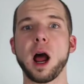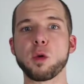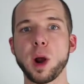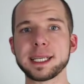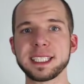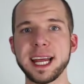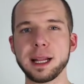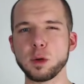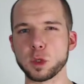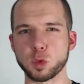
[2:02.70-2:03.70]
Rising
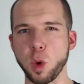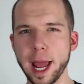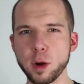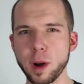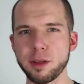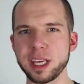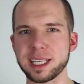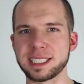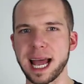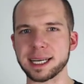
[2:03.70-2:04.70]
Talent was right around the
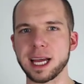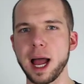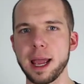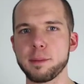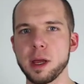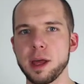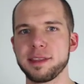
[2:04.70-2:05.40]
exact time